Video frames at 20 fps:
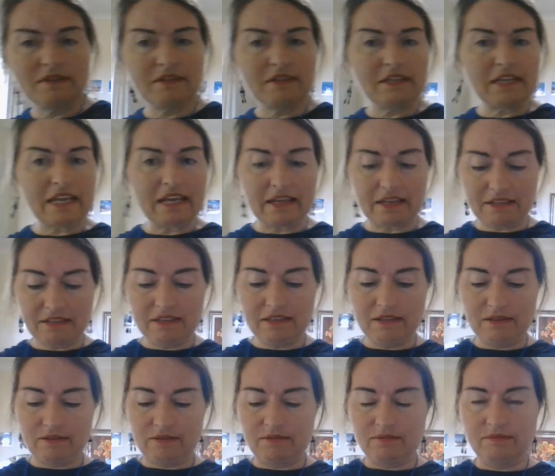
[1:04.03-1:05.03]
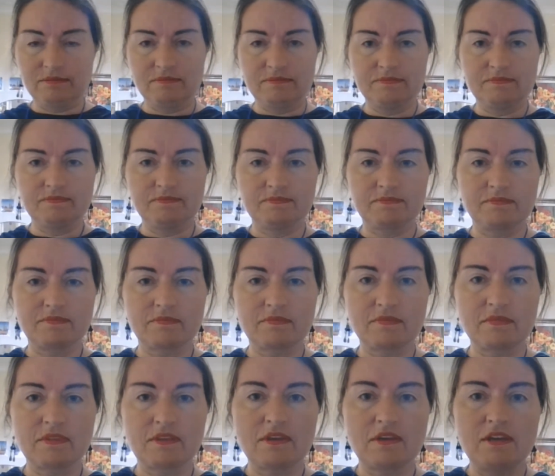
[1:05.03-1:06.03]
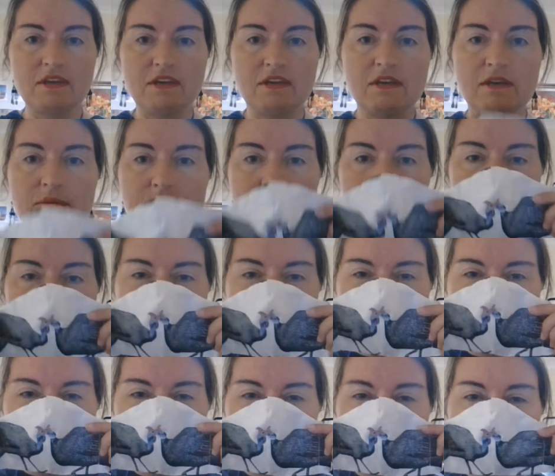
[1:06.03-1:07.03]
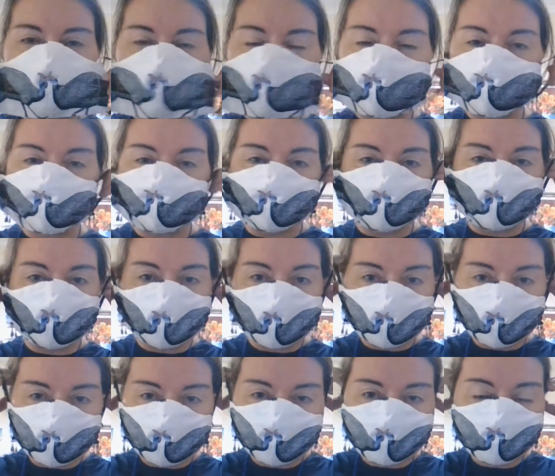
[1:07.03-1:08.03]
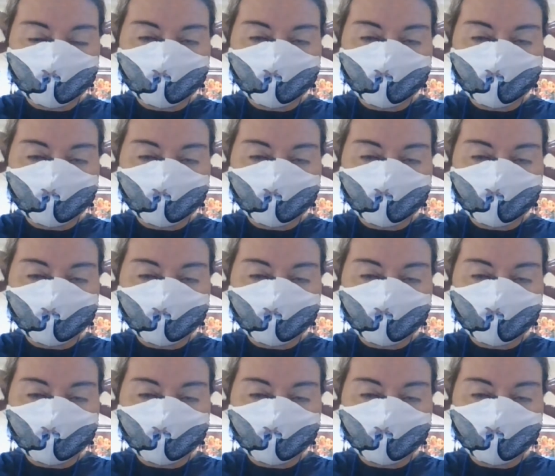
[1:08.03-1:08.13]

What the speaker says: like now, because now we have to wear